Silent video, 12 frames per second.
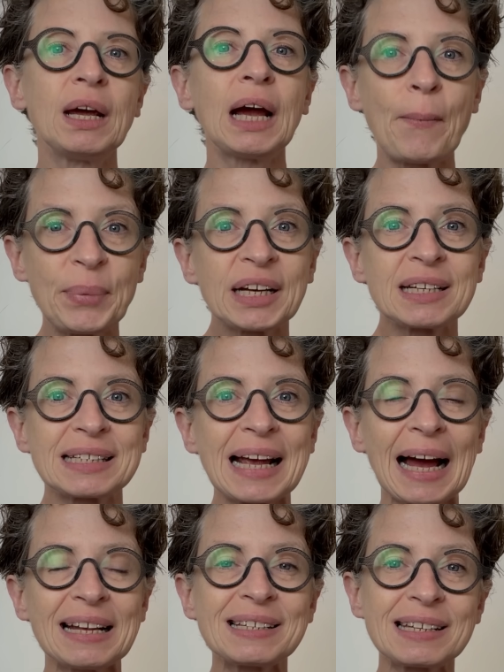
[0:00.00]
And because
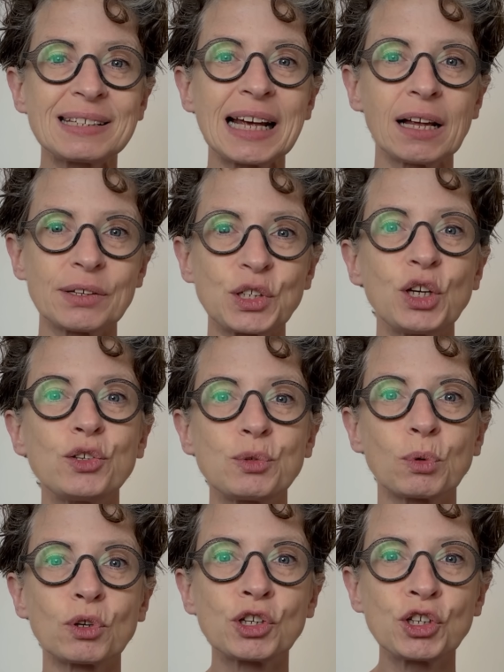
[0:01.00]
cancer cells use
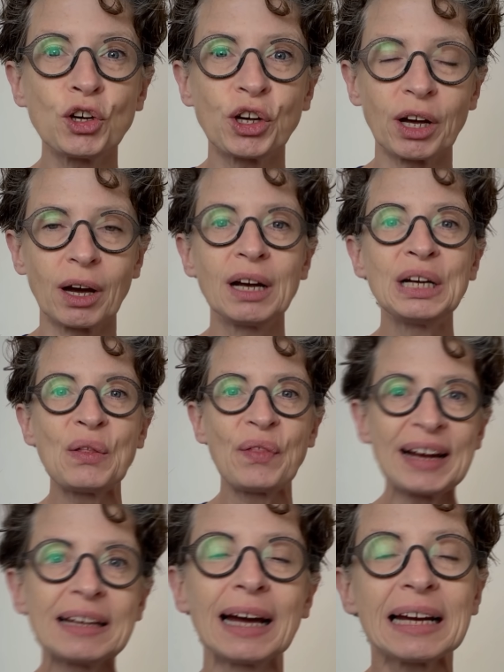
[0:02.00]
more sugar,
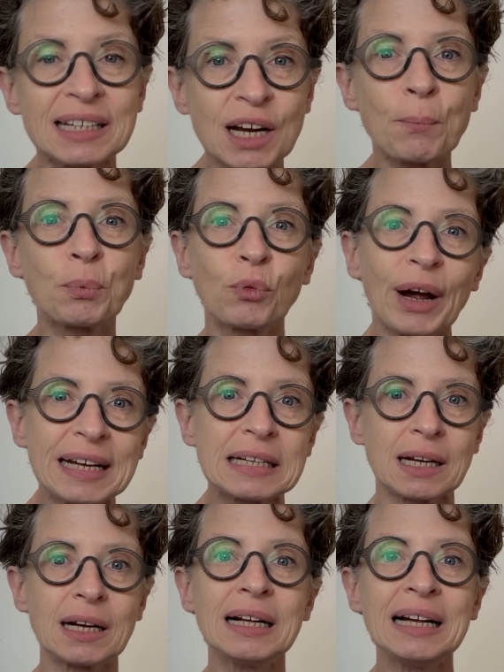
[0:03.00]
they light up
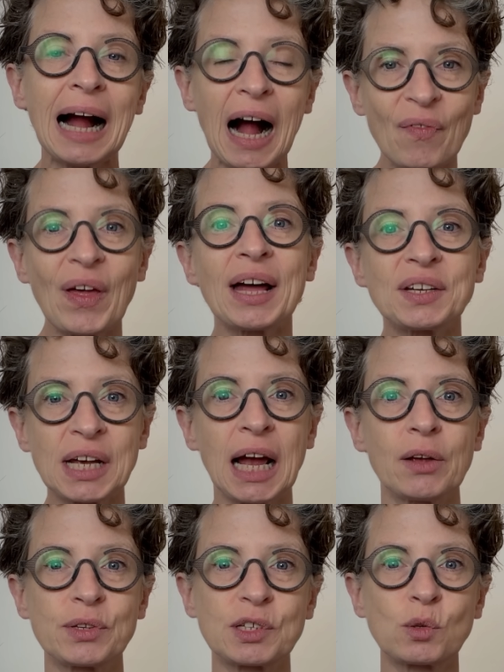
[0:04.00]
brighter, and that
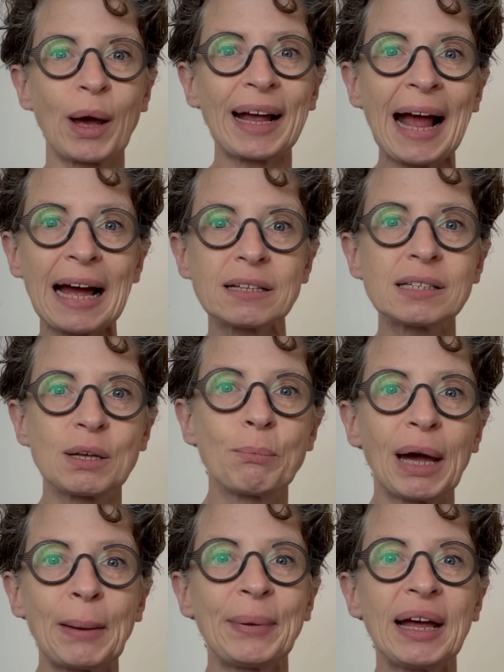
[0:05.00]
tells us where cancer
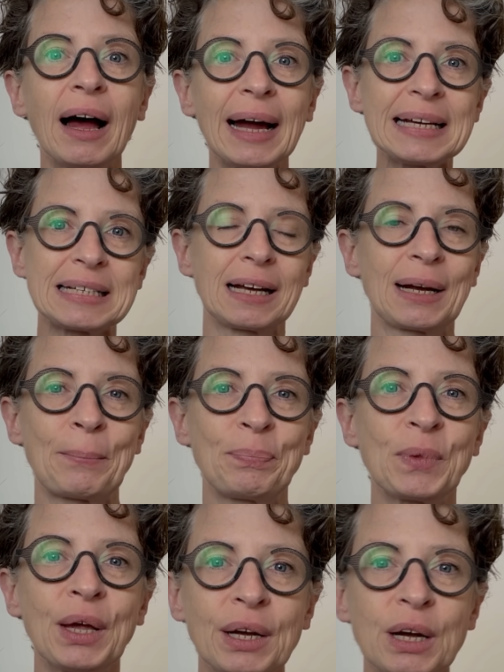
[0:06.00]
might be hiding.
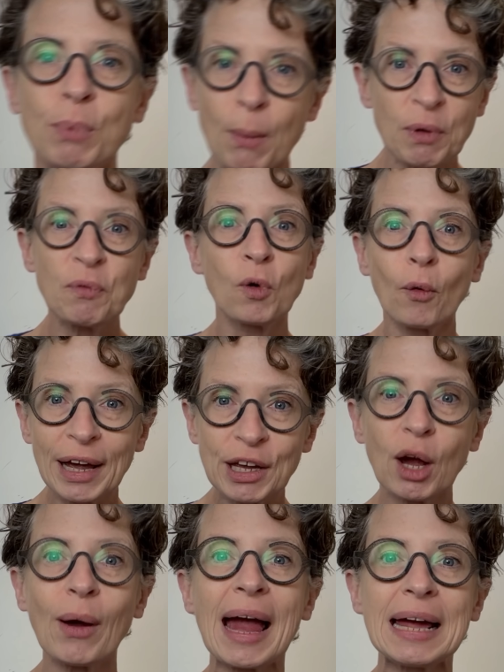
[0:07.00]
But before I
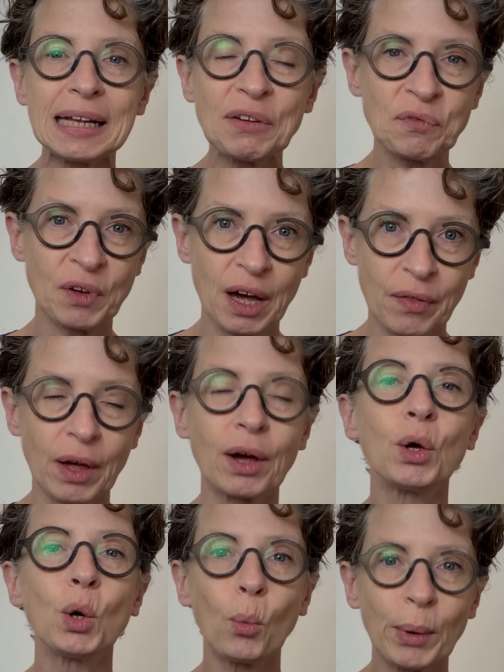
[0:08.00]
go any further,
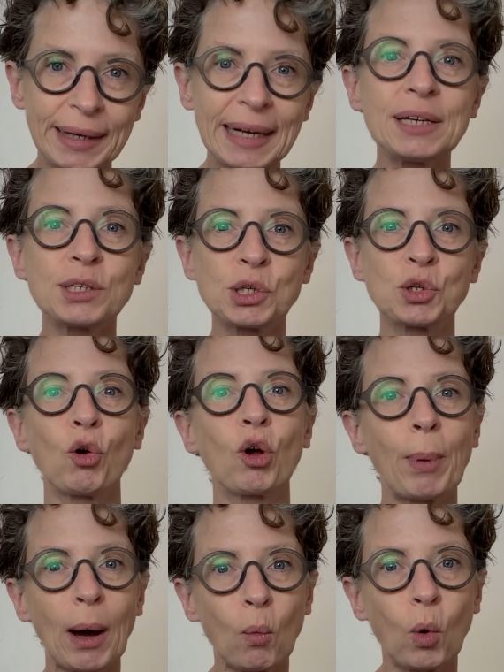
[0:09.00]
we need to talk
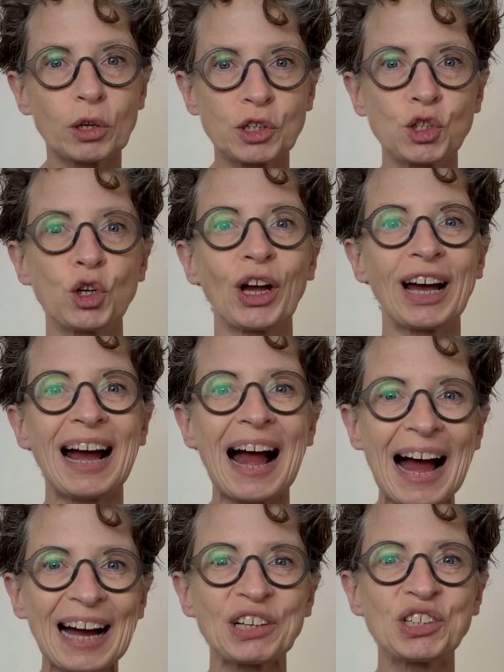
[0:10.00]
about what sugar
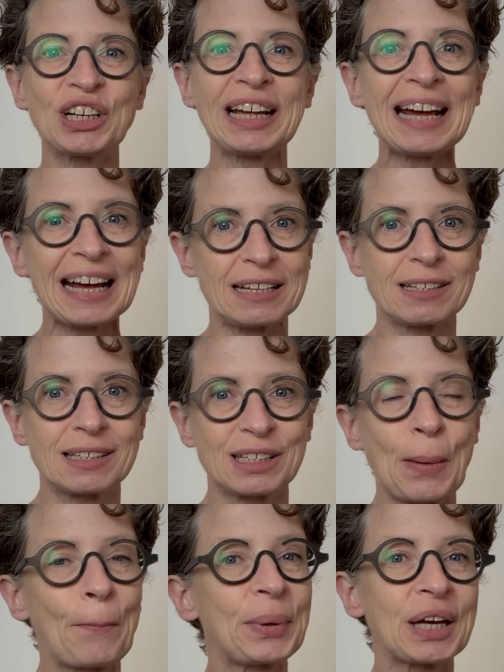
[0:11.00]
actually is,
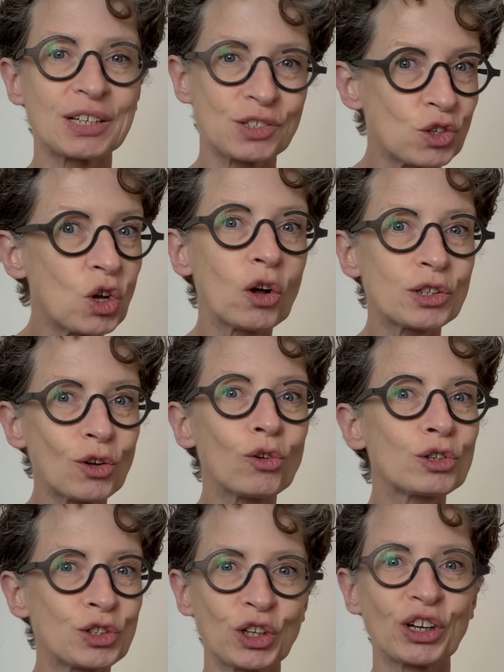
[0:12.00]
because not
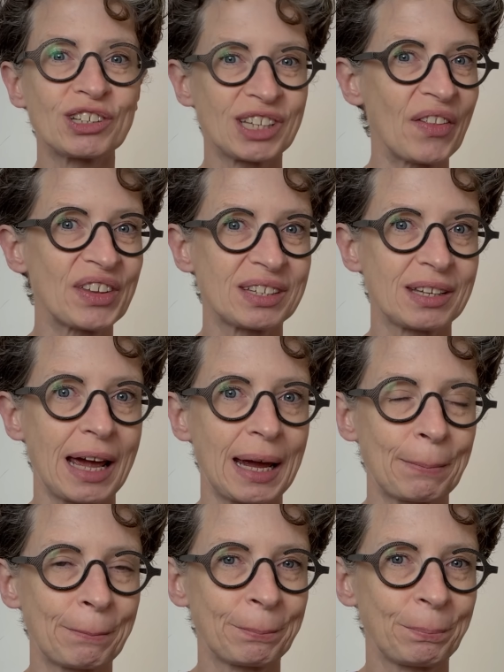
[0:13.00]
all sugars are the
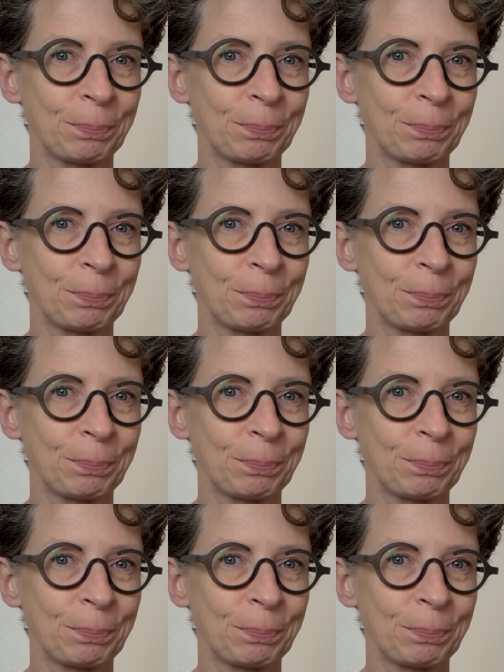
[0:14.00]
same.